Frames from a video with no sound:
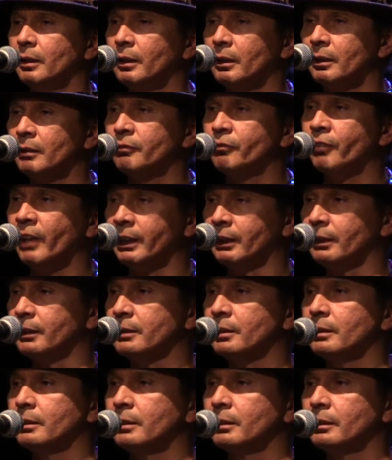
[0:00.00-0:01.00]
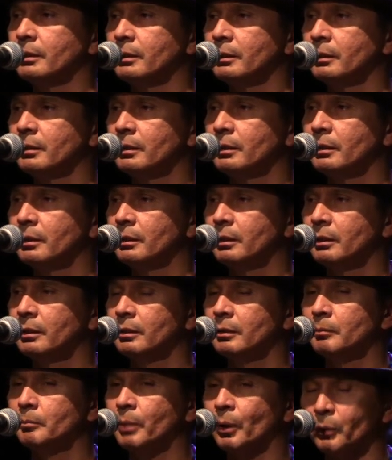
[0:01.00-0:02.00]
and faint.
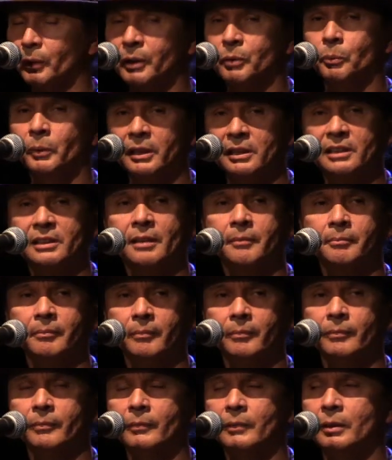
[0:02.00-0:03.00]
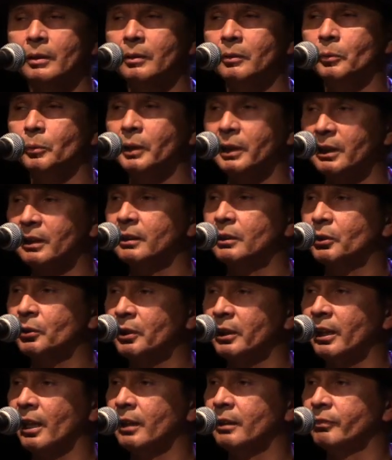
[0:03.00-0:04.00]
But with wisdom, we can
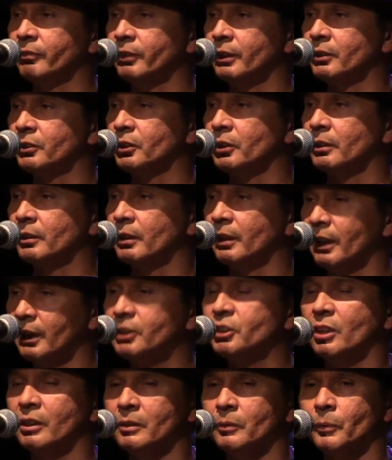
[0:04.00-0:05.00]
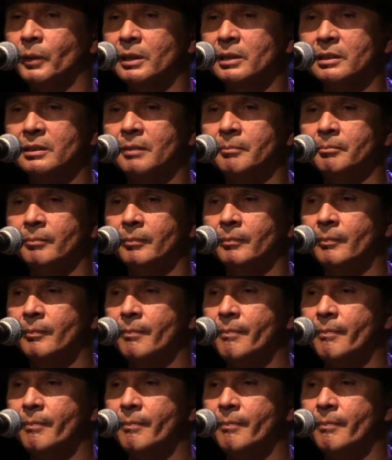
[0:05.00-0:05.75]
create a future. Ancient wisdom.